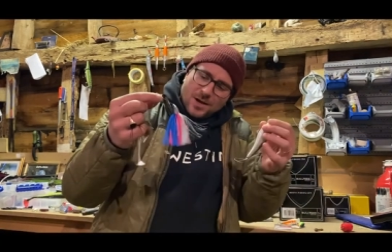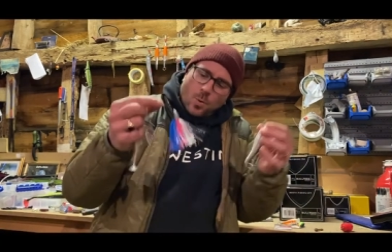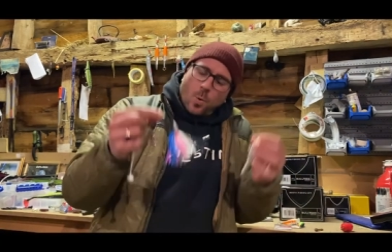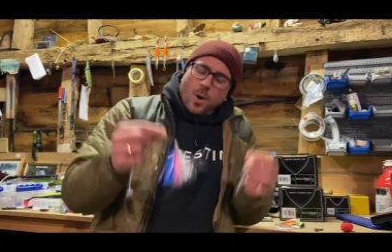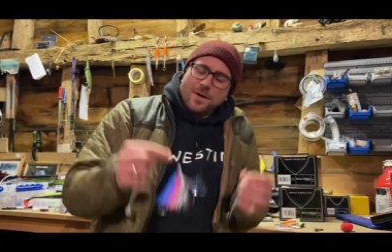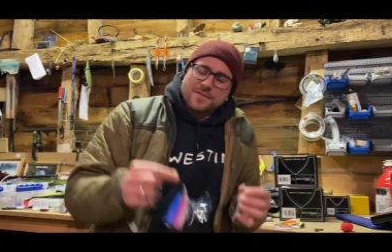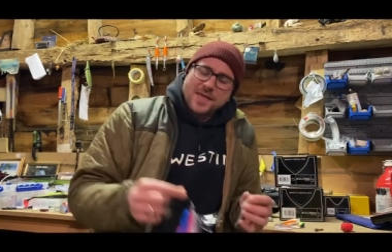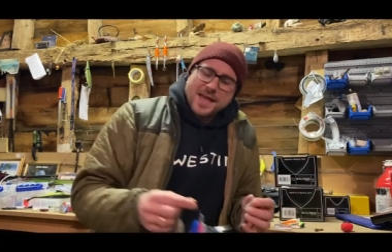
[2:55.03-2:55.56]

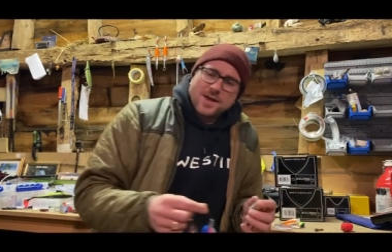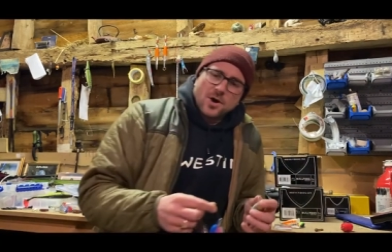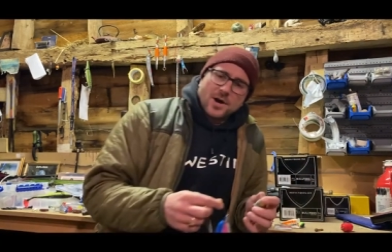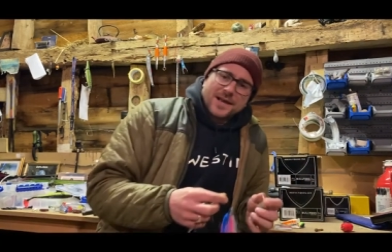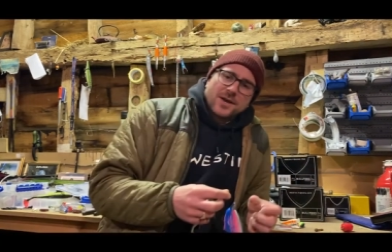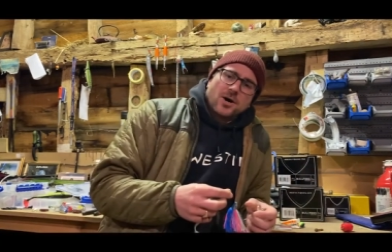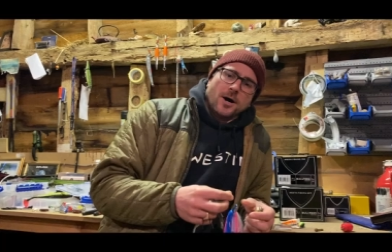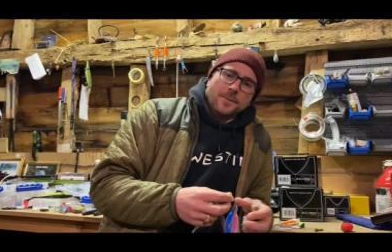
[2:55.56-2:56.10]
What have they got
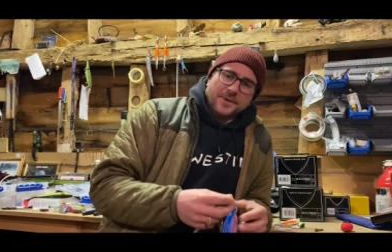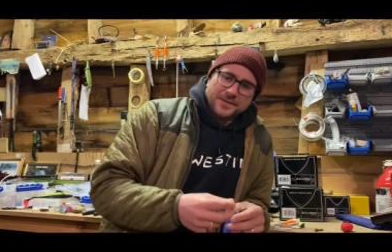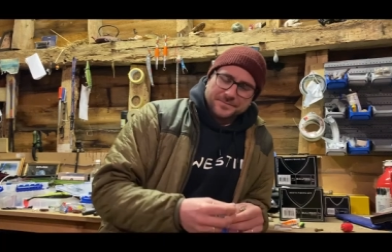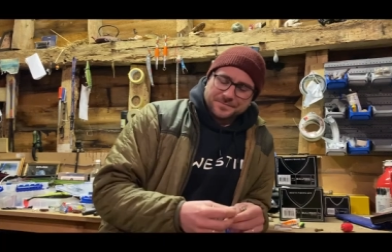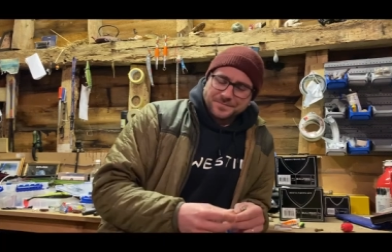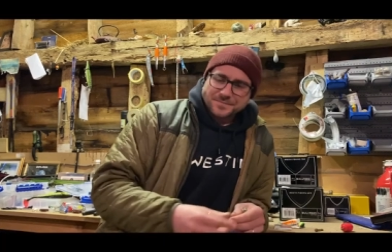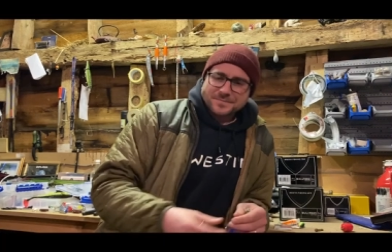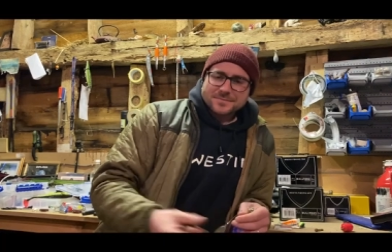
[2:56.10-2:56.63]
in common?
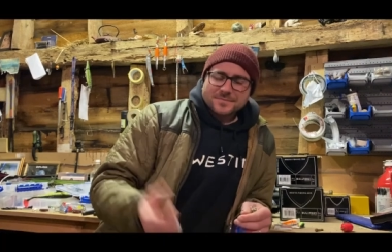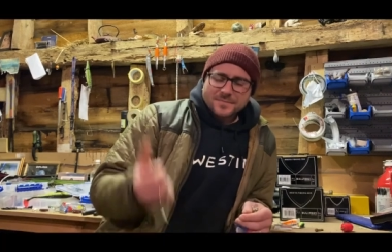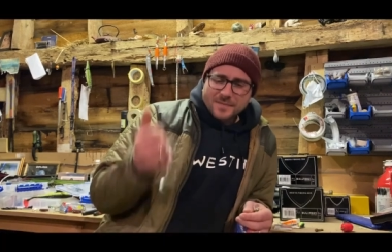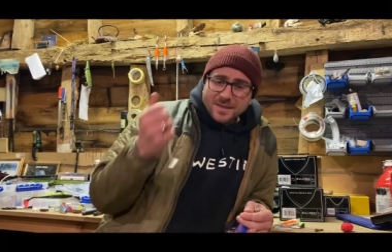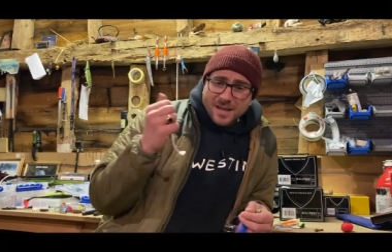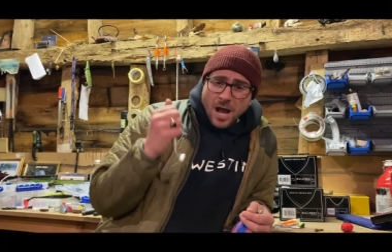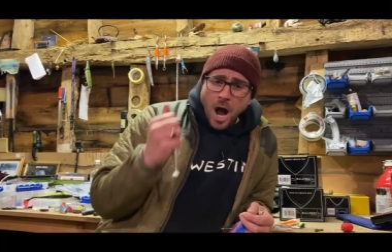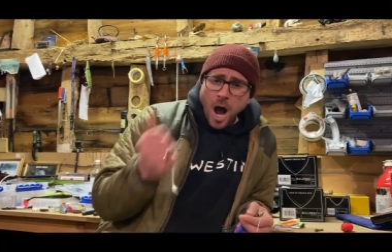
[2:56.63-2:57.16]

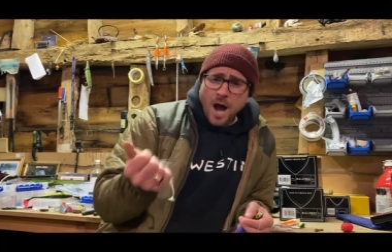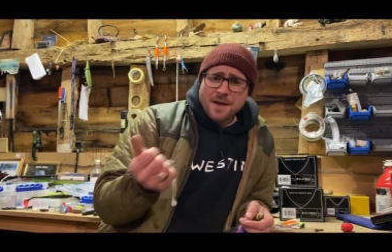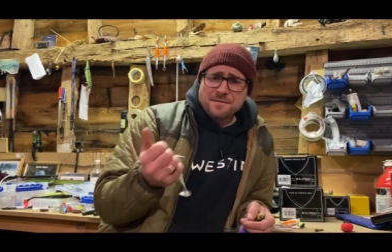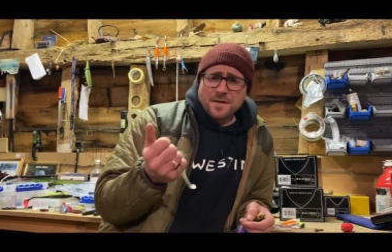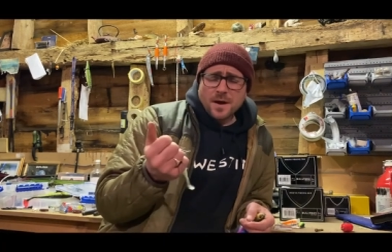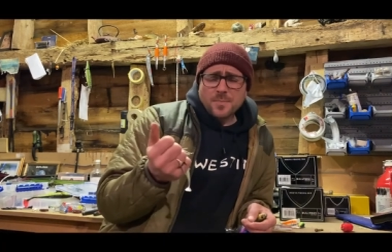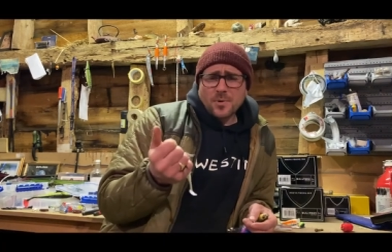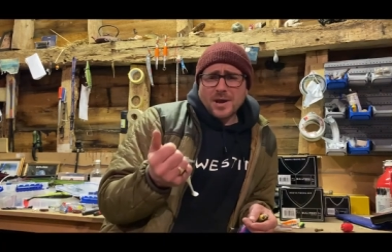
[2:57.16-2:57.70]
High
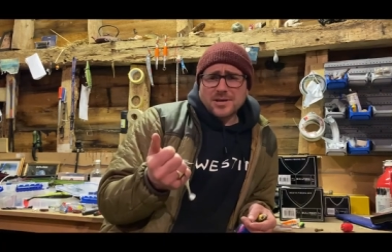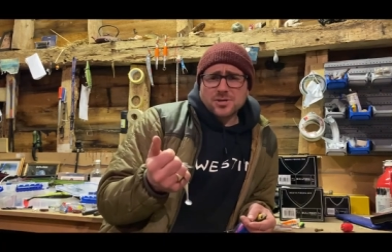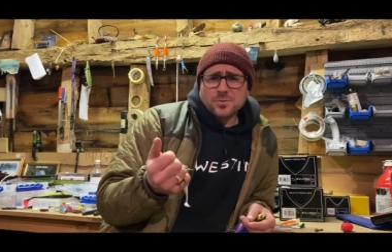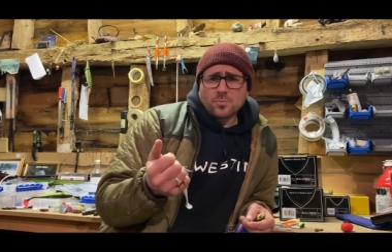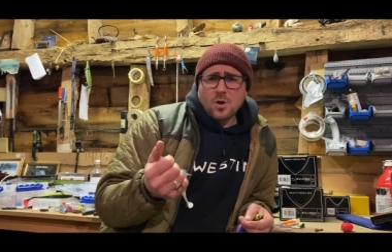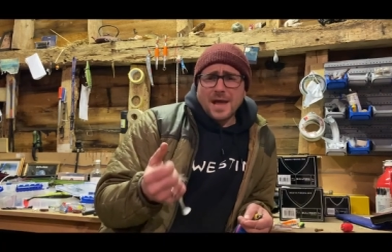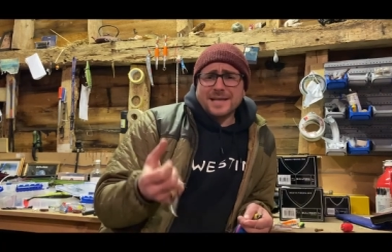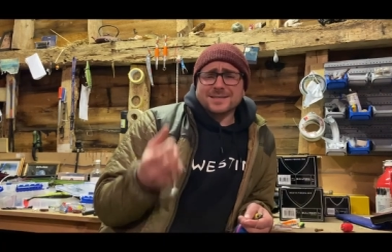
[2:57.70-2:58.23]
vibration
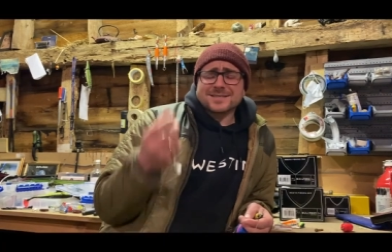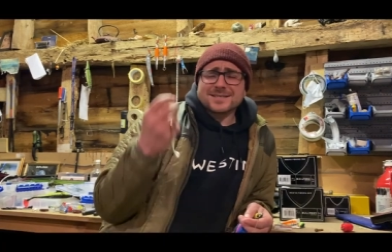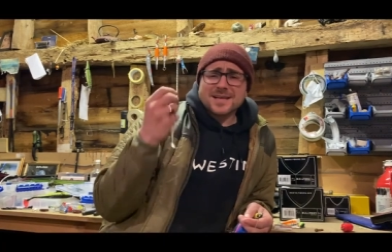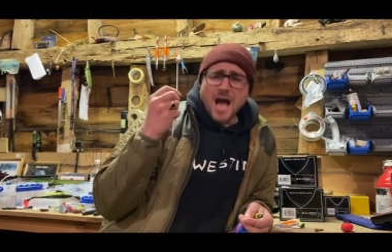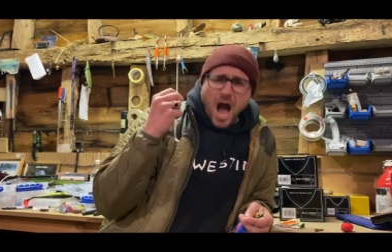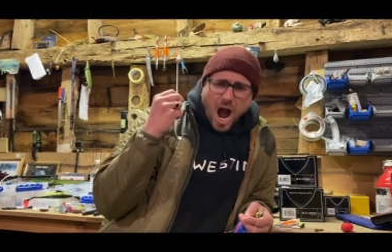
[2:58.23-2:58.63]
rates,